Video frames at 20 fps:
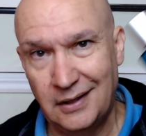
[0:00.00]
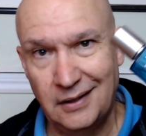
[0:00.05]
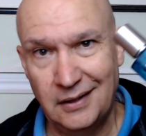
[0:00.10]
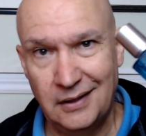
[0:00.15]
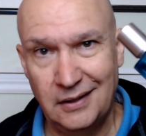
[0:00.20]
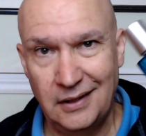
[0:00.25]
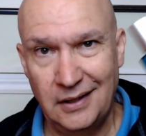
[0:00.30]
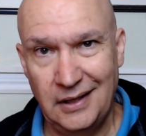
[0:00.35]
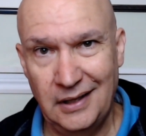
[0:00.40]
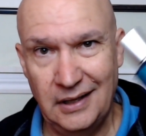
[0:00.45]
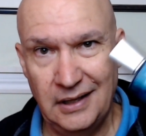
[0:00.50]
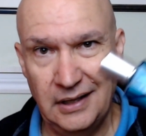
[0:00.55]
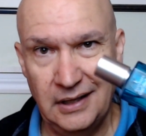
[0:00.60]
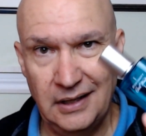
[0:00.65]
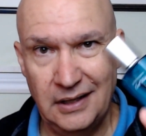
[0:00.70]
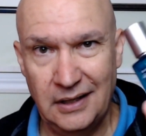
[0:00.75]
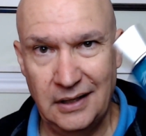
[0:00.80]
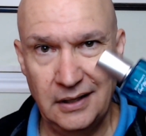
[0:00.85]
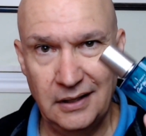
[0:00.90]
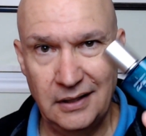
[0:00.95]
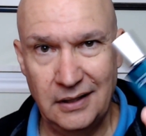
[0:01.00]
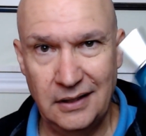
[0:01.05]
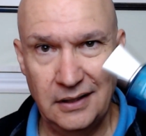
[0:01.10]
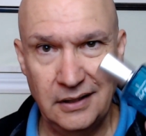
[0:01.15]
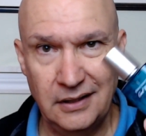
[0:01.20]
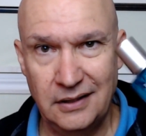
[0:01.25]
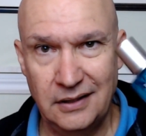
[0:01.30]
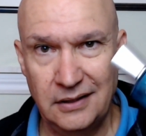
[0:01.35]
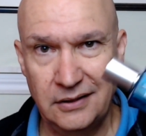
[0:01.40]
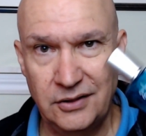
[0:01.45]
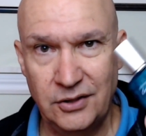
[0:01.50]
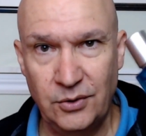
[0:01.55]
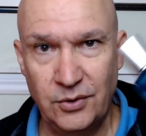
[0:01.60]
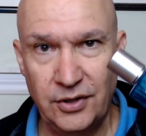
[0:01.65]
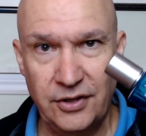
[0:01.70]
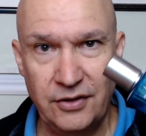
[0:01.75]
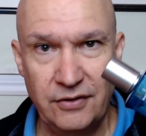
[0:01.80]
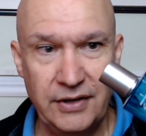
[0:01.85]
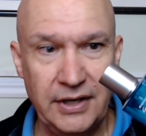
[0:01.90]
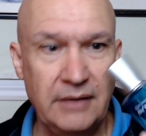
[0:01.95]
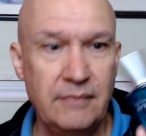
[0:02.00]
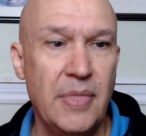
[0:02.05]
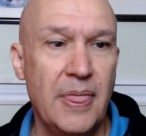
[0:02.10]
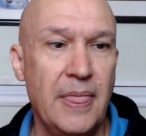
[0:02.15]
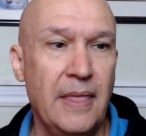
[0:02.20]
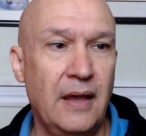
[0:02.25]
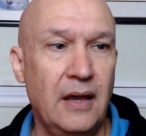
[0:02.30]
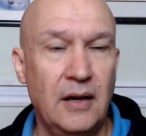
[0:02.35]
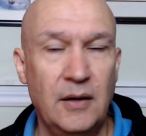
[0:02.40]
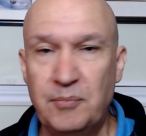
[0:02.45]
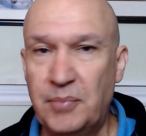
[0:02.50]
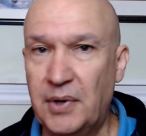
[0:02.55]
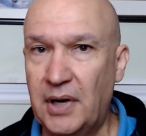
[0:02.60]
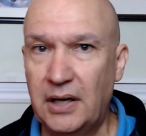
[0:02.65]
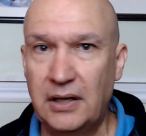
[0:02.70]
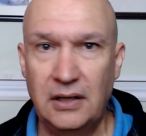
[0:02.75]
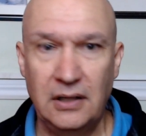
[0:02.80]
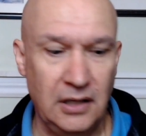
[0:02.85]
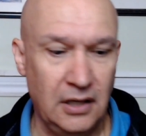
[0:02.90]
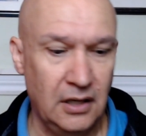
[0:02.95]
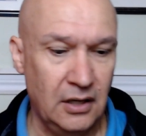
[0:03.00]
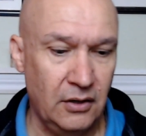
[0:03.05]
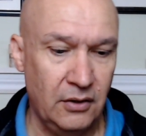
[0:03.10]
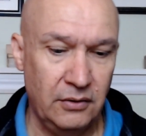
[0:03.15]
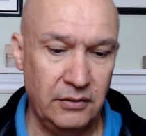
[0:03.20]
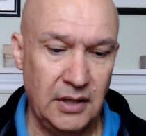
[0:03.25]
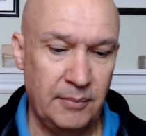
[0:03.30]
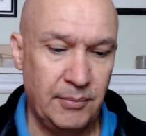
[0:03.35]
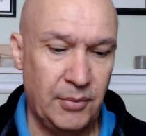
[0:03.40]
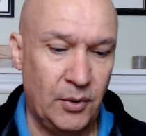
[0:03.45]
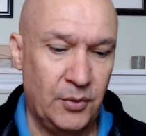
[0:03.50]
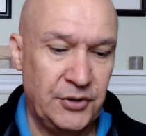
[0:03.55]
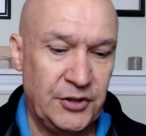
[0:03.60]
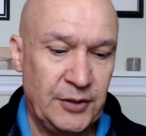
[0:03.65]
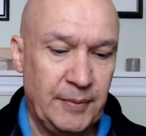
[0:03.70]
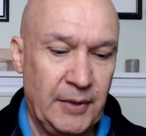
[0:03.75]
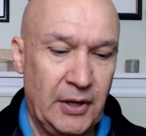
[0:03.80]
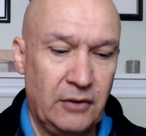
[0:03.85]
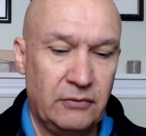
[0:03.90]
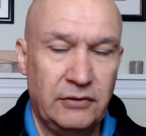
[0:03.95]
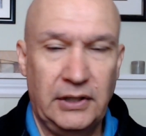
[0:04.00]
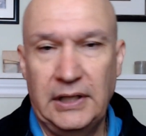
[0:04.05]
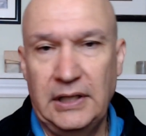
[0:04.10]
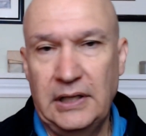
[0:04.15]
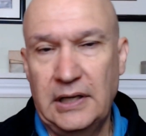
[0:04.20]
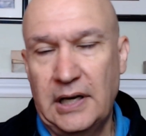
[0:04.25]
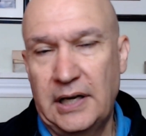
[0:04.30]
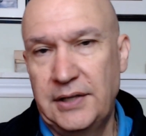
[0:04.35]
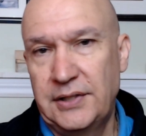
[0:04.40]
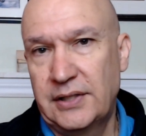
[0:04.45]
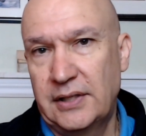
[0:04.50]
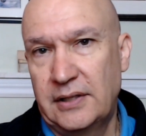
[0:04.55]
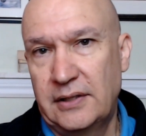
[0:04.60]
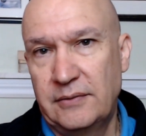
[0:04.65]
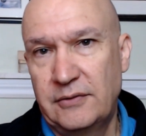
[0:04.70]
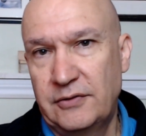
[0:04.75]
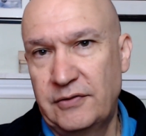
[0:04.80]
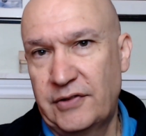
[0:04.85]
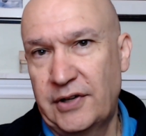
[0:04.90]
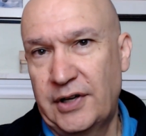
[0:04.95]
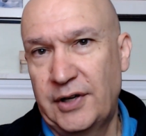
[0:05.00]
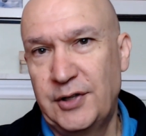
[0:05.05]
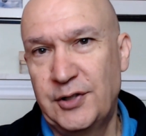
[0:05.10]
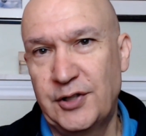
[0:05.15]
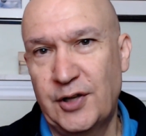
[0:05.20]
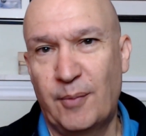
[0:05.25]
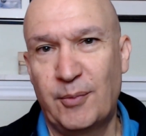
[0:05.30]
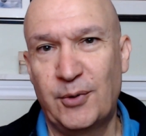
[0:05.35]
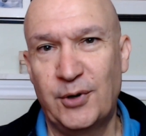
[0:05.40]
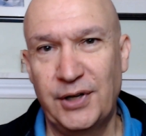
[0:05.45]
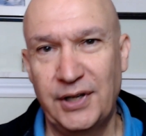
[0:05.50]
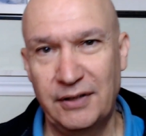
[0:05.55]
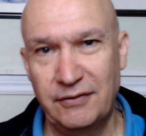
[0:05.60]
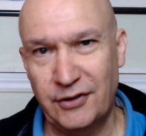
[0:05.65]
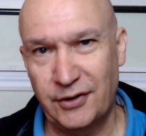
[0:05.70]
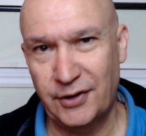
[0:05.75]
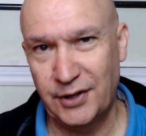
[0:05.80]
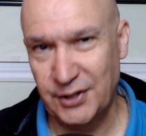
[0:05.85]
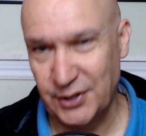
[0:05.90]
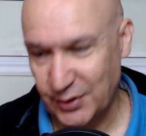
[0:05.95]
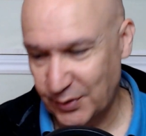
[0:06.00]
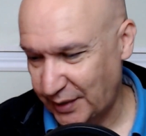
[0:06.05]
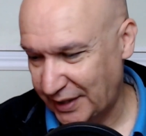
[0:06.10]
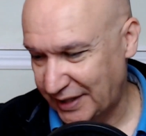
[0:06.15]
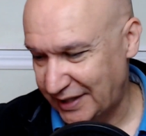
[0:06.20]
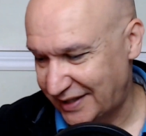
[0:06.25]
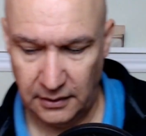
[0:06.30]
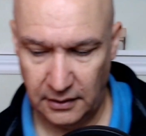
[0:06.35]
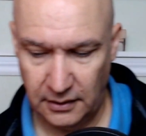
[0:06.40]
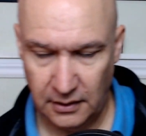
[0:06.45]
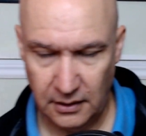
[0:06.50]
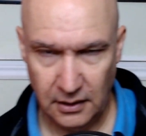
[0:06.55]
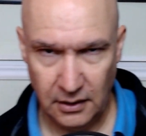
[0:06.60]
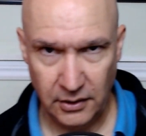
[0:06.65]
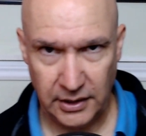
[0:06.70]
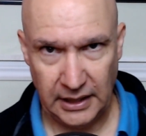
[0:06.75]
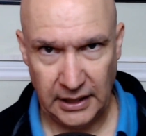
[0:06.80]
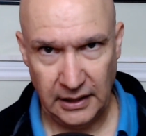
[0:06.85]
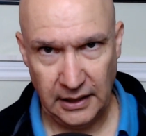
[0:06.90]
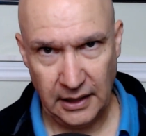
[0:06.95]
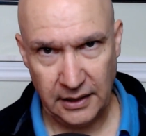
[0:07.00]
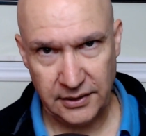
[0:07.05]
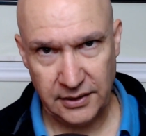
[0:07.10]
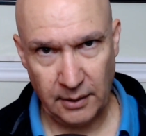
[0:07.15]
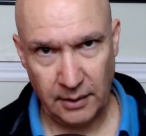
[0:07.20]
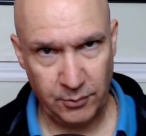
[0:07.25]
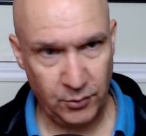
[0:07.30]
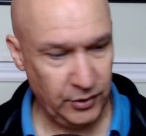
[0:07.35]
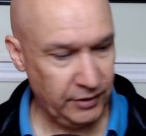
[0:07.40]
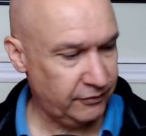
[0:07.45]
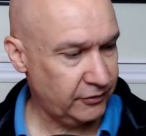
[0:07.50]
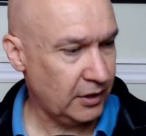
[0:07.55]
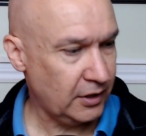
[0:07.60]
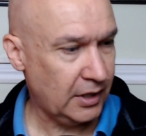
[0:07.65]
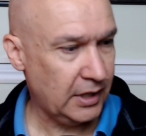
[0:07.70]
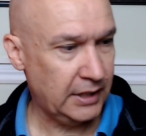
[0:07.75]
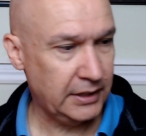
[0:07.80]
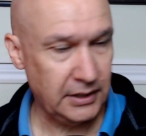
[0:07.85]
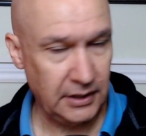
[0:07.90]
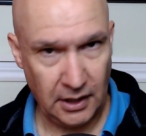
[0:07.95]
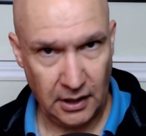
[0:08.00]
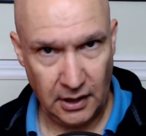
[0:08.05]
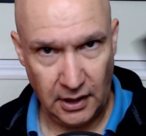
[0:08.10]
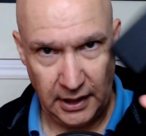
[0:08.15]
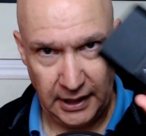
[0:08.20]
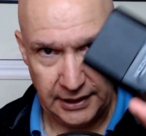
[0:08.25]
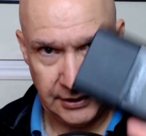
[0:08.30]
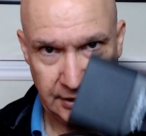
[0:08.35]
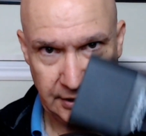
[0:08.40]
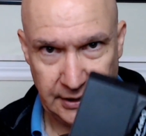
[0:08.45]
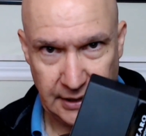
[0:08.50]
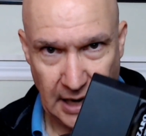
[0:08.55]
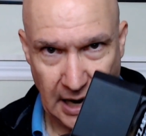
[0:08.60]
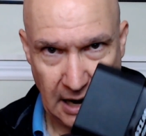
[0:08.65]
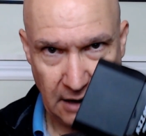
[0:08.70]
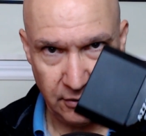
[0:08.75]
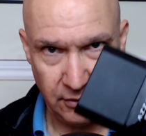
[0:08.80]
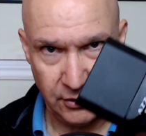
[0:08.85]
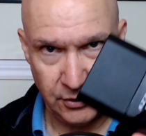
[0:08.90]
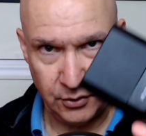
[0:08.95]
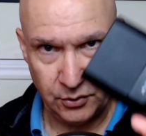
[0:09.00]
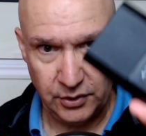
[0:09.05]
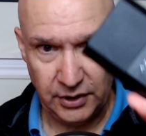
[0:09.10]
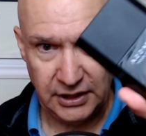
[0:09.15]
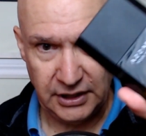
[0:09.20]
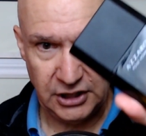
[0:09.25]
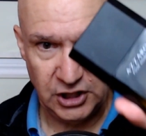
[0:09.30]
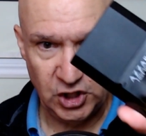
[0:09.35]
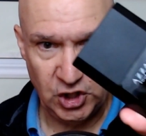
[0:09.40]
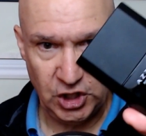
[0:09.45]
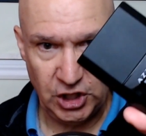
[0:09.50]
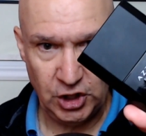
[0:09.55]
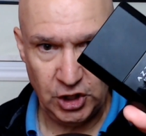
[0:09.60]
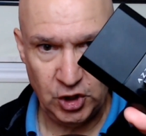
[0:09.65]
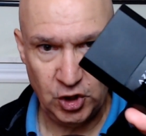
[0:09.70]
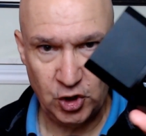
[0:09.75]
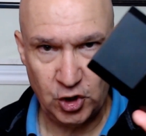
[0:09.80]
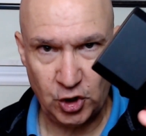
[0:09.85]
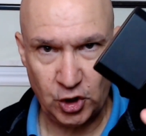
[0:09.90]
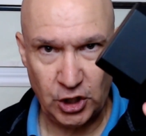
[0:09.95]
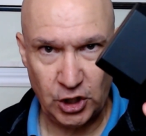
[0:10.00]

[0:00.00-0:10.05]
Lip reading: 2 or 3. But, they both smell really nice and very summery and very sweet. Okay, next up we've got Azzaro Ginger